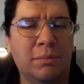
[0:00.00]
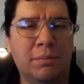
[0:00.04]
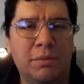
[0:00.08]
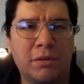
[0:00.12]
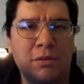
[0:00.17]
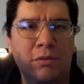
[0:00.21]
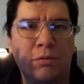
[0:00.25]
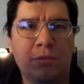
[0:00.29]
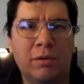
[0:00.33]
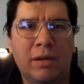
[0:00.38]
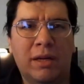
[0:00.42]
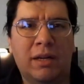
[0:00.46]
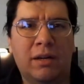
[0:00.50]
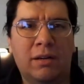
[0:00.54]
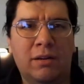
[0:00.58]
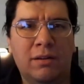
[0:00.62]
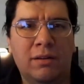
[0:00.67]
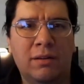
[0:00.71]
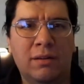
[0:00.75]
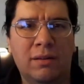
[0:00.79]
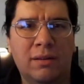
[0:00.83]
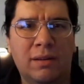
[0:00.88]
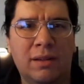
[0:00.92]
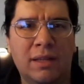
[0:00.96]
jumping
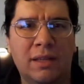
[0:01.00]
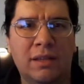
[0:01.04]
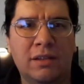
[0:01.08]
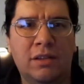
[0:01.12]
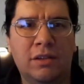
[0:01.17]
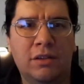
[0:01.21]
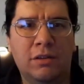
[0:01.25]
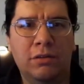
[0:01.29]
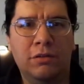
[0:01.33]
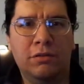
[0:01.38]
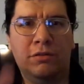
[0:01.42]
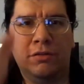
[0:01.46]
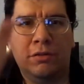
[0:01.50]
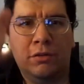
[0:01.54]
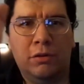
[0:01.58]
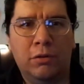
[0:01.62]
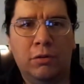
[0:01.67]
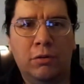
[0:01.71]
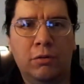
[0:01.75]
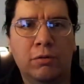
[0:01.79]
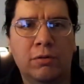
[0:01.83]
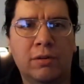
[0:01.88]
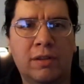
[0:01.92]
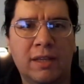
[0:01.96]
around that huge
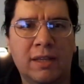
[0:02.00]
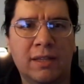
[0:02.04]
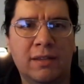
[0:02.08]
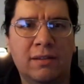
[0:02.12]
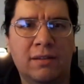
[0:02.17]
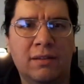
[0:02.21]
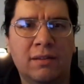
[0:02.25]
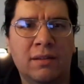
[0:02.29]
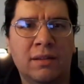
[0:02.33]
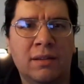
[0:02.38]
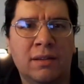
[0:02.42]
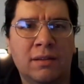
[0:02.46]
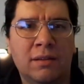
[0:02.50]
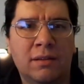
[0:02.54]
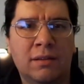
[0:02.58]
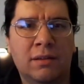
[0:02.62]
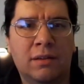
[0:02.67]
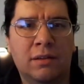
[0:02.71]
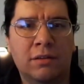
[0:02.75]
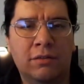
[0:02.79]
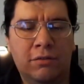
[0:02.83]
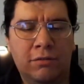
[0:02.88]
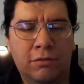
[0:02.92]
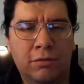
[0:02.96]
hole that
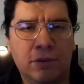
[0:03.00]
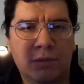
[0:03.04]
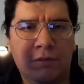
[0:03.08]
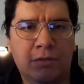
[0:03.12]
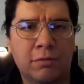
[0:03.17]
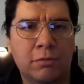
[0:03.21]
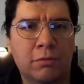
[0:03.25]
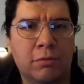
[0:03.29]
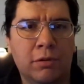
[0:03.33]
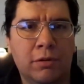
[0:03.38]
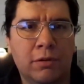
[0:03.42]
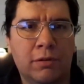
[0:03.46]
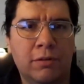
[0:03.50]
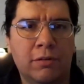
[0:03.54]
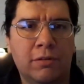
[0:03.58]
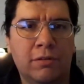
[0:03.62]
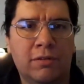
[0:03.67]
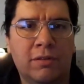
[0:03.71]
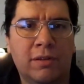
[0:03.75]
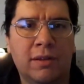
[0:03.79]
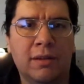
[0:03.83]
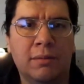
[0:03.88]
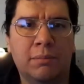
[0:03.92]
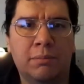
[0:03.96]
the construction
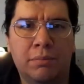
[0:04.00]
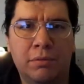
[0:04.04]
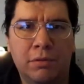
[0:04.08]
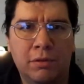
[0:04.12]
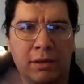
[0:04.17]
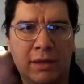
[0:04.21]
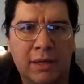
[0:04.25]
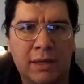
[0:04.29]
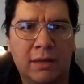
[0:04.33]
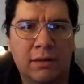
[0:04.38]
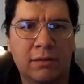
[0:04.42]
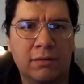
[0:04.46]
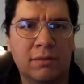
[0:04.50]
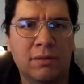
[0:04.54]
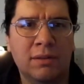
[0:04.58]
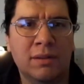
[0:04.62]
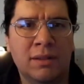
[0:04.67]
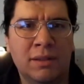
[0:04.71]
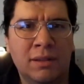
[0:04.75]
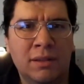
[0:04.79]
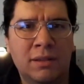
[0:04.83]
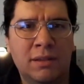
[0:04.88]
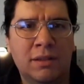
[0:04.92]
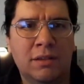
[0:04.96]
workers had put out,
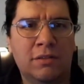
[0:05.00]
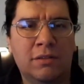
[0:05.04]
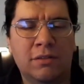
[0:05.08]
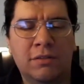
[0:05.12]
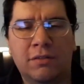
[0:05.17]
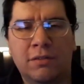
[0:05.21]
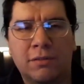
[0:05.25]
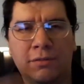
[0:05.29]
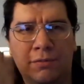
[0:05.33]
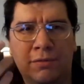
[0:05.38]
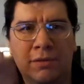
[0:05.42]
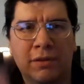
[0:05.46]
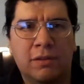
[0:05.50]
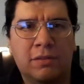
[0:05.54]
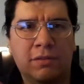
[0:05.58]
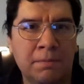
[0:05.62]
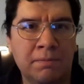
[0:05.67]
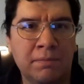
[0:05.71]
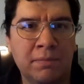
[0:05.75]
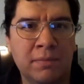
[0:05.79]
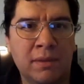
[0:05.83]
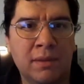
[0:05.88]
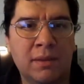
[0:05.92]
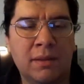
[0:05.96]
you know, just to
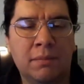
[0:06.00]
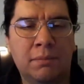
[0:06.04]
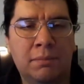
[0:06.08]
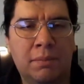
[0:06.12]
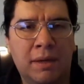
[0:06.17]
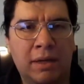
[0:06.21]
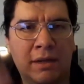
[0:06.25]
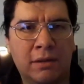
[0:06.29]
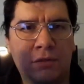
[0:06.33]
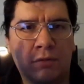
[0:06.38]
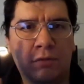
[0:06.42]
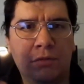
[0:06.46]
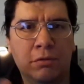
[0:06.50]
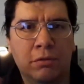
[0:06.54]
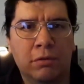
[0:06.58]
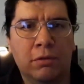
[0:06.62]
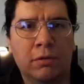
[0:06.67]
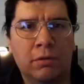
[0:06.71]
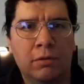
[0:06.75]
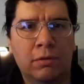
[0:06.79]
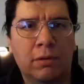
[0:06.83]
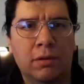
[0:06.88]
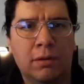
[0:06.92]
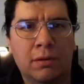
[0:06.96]
fix the back
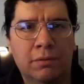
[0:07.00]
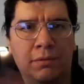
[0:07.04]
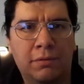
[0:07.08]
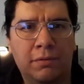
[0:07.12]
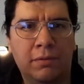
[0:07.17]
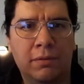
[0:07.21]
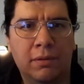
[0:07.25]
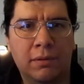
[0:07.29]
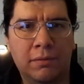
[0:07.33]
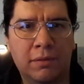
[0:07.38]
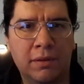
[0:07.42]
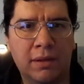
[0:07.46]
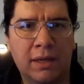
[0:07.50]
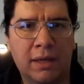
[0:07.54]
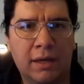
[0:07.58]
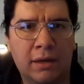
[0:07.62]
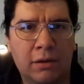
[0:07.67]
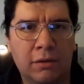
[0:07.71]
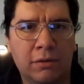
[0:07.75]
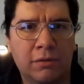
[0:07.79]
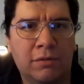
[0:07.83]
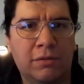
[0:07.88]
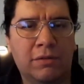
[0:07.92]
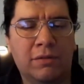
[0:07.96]
door of, of the
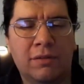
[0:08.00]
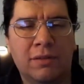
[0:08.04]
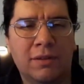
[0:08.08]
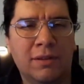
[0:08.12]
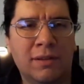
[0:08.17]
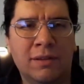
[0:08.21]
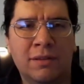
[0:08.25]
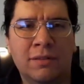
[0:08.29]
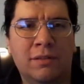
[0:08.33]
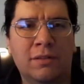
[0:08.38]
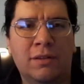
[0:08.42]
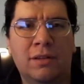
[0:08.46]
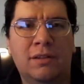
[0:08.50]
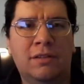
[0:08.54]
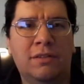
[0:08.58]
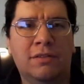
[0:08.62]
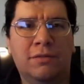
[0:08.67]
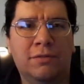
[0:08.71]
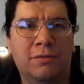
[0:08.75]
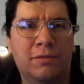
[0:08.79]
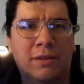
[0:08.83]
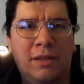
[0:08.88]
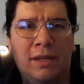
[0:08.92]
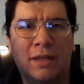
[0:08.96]
house. So they
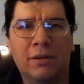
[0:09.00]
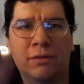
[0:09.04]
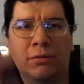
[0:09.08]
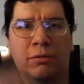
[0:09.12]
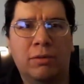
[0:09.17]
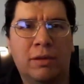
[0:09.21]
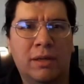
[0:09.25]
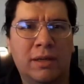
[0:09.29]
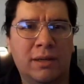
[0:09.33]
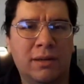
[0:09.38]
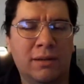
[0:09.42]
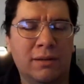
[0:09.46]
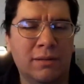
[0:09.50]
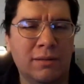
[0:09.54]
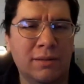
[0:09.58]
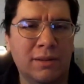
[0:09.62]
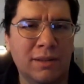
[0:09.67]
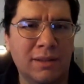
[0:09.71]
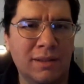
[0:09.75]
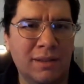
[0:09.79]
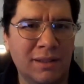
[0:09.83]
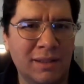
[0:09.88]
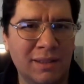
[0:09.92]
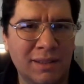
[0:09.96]
just fly
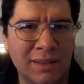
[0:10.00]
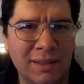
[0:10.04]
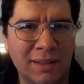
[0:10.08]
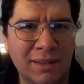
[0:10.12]
around and